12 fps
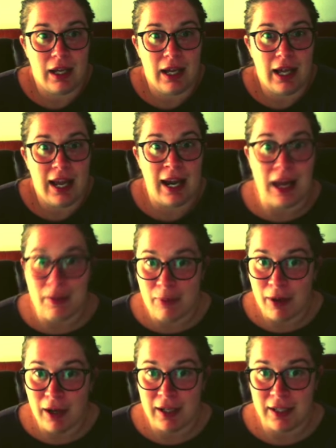And I
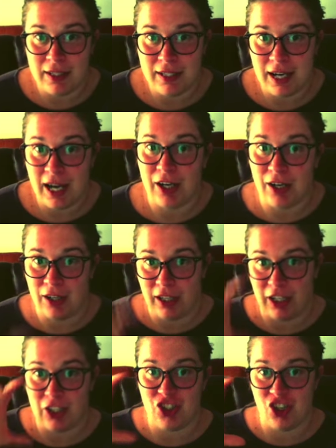bought an entire
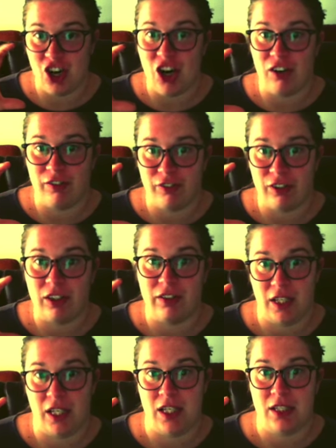like jar full of
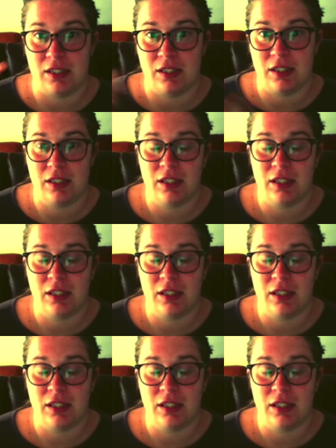yeast.